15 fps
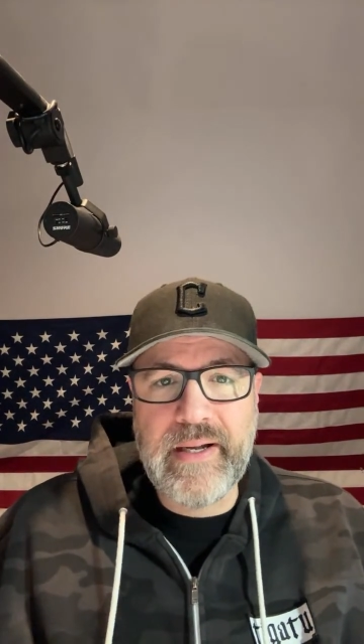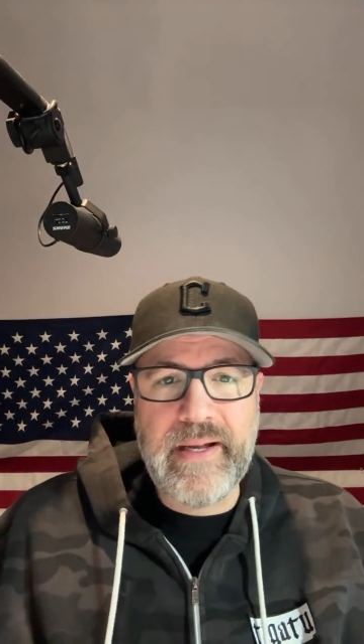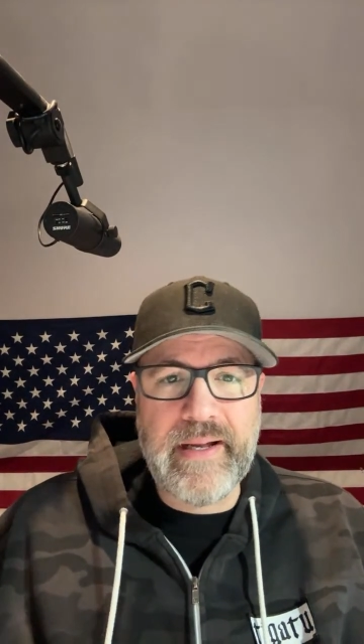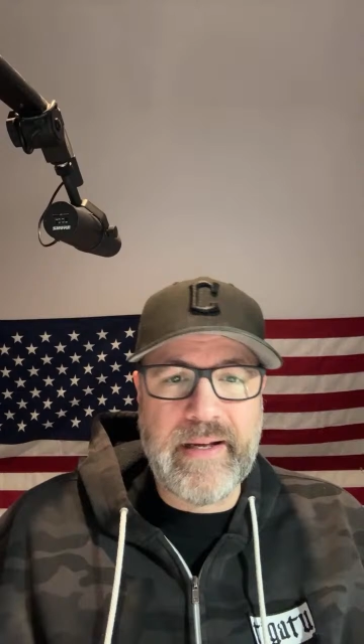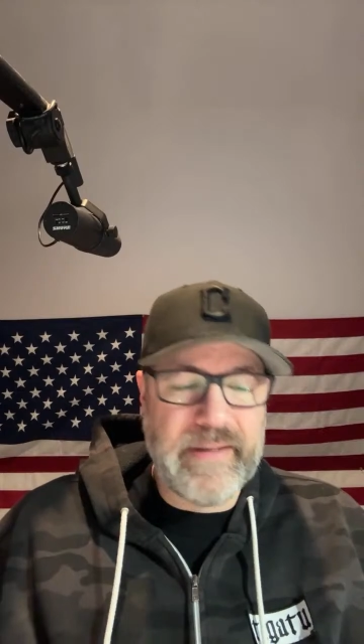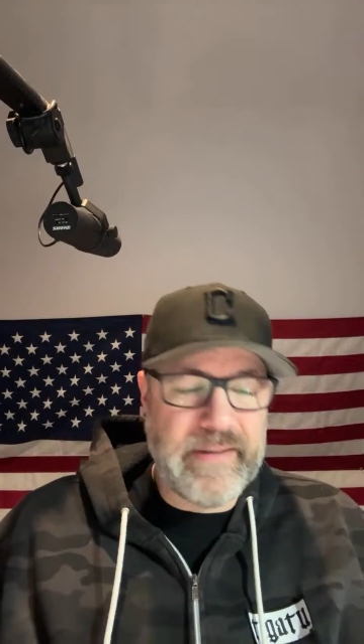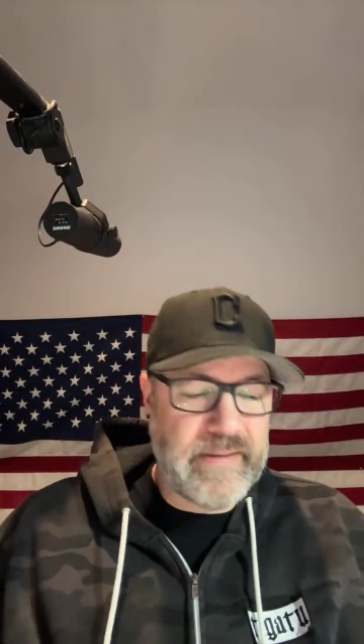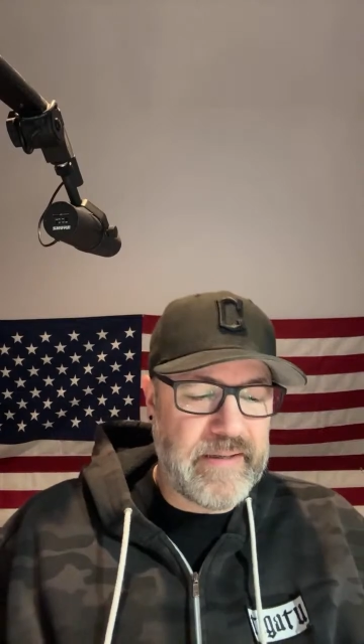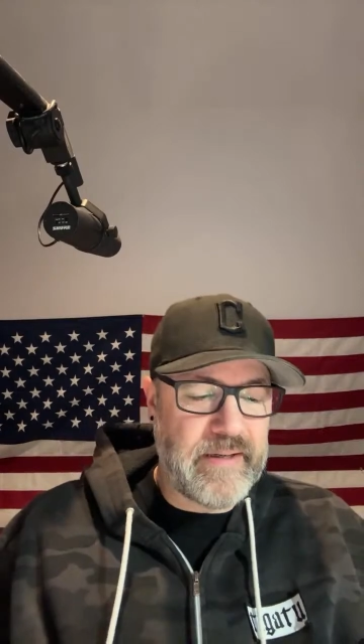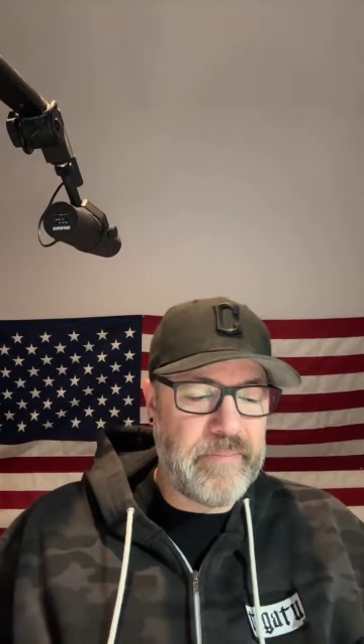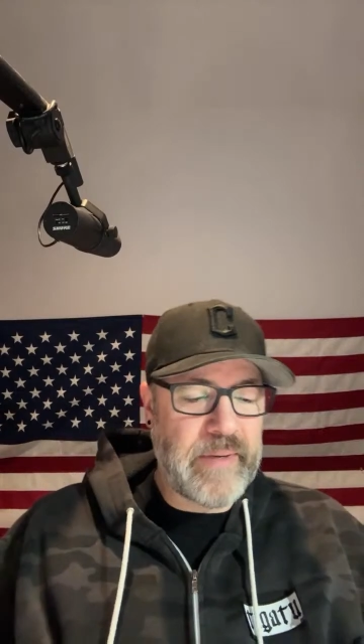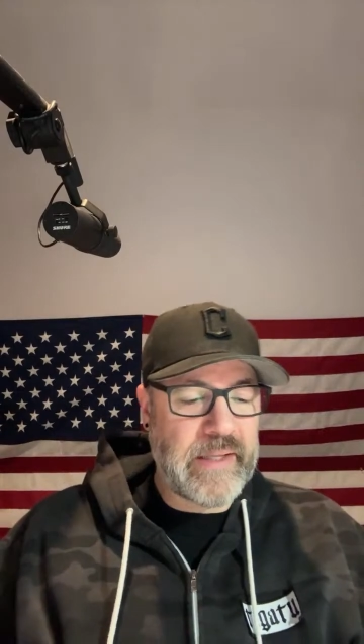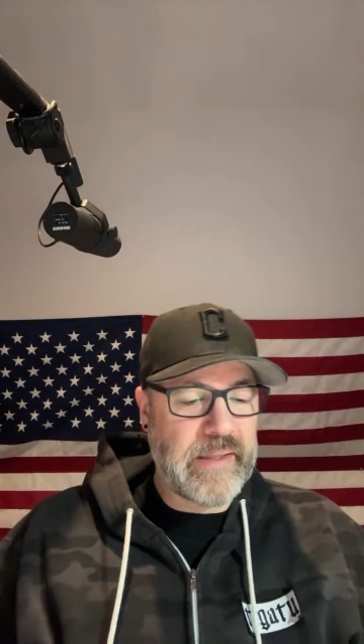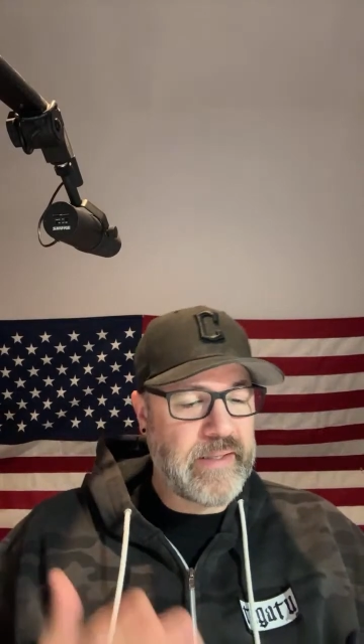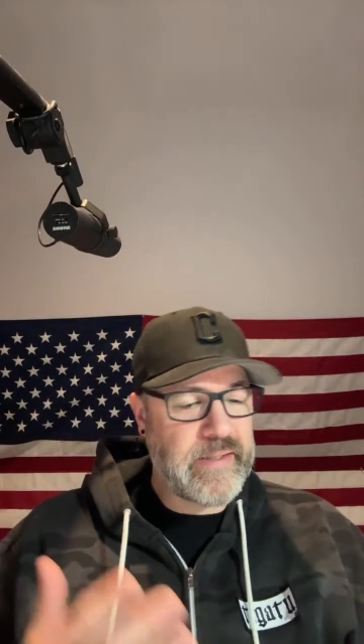and
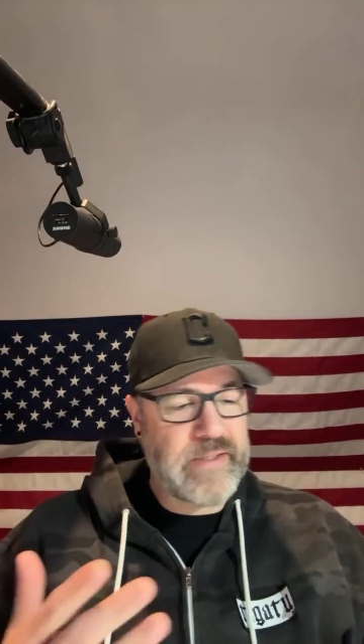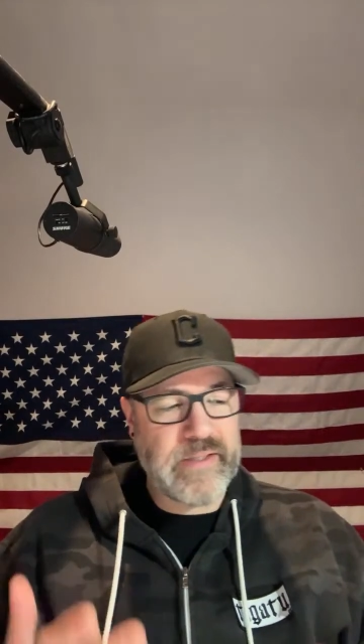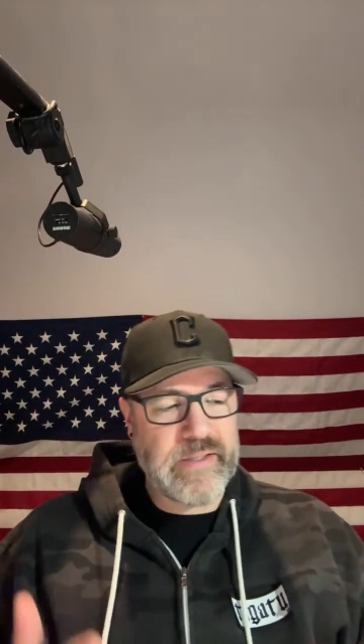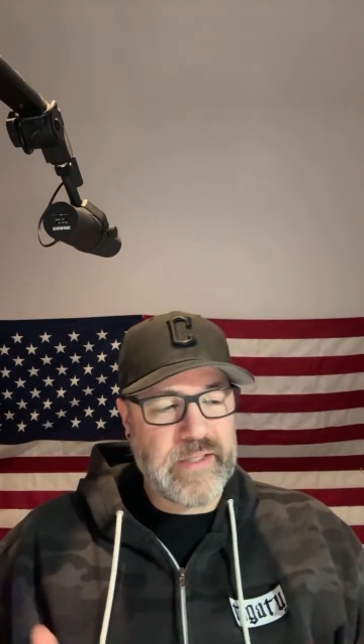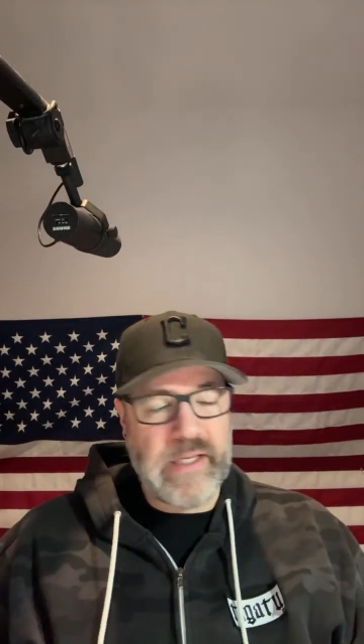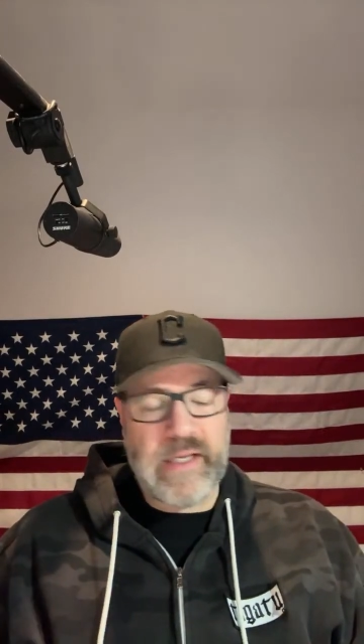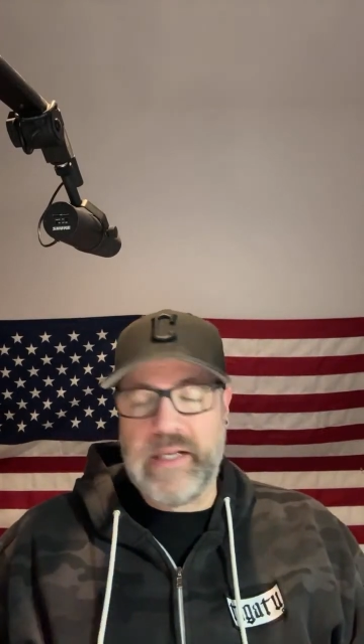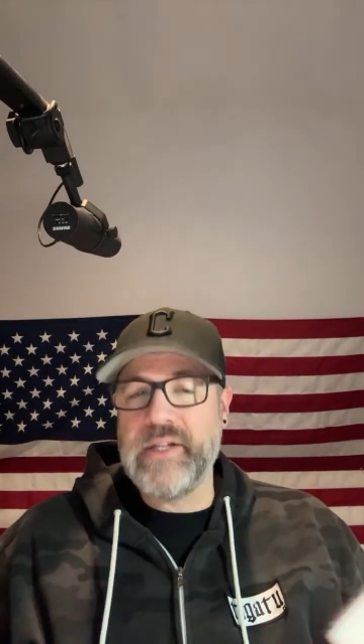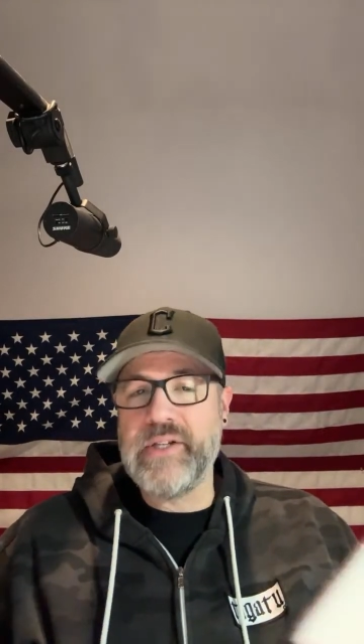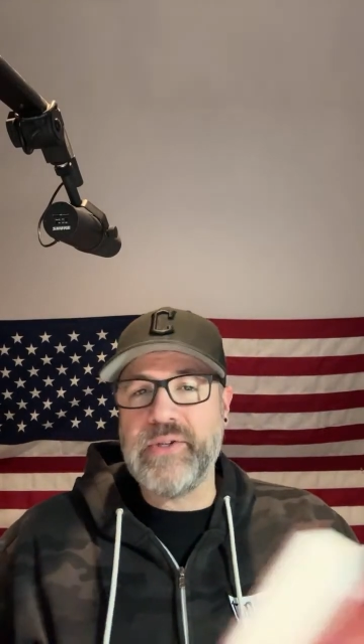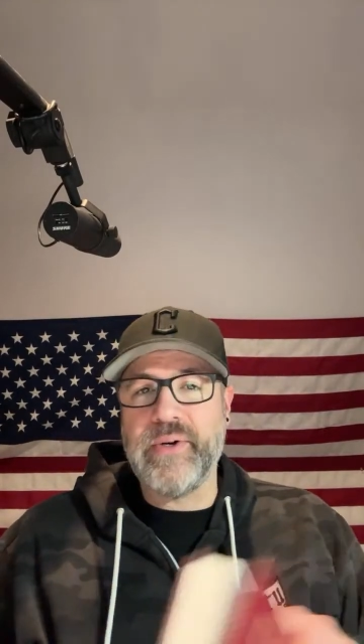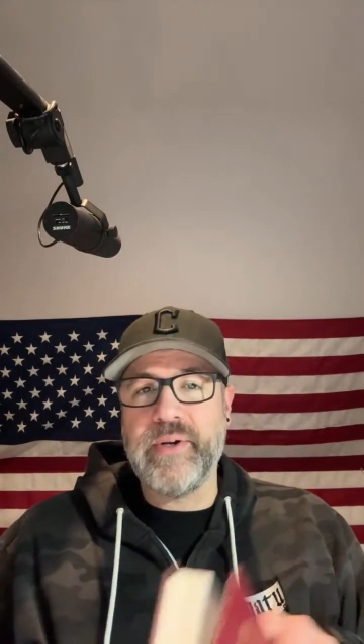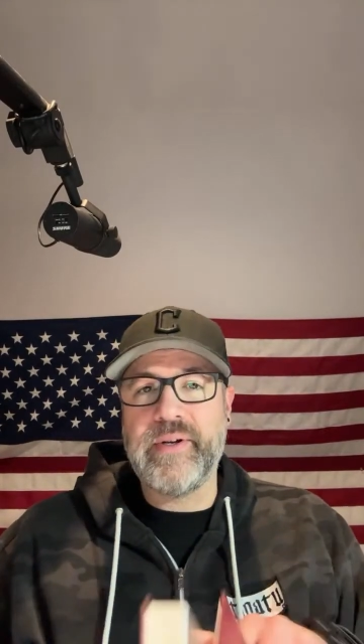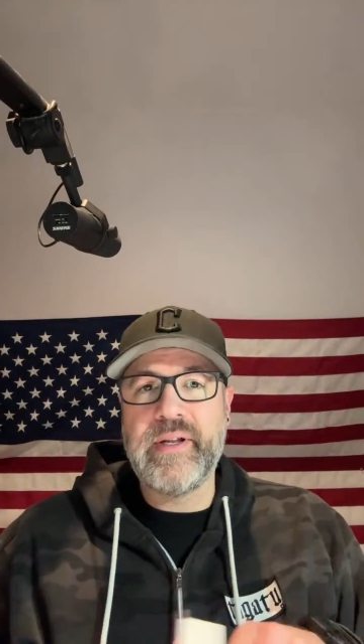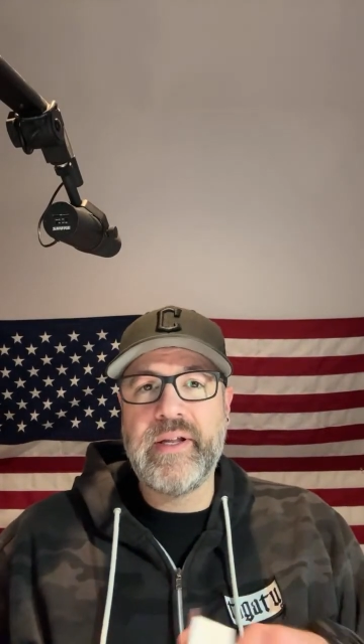man, let's just get
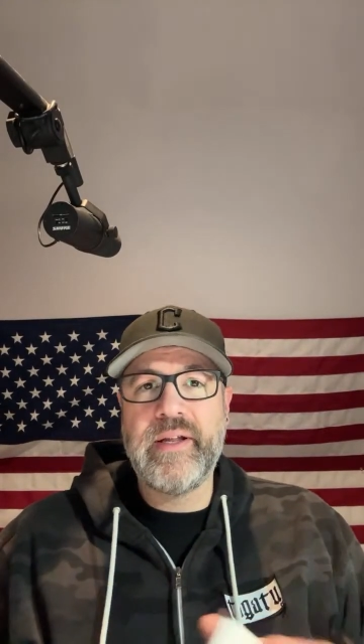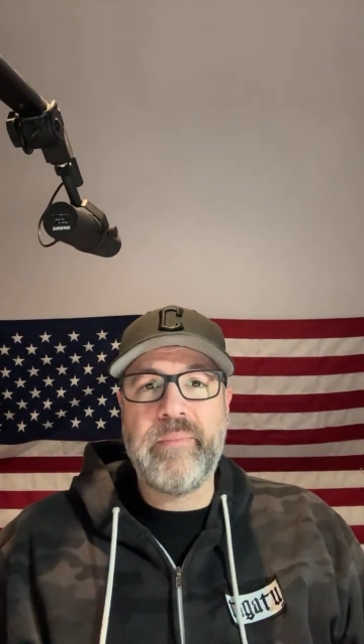into it.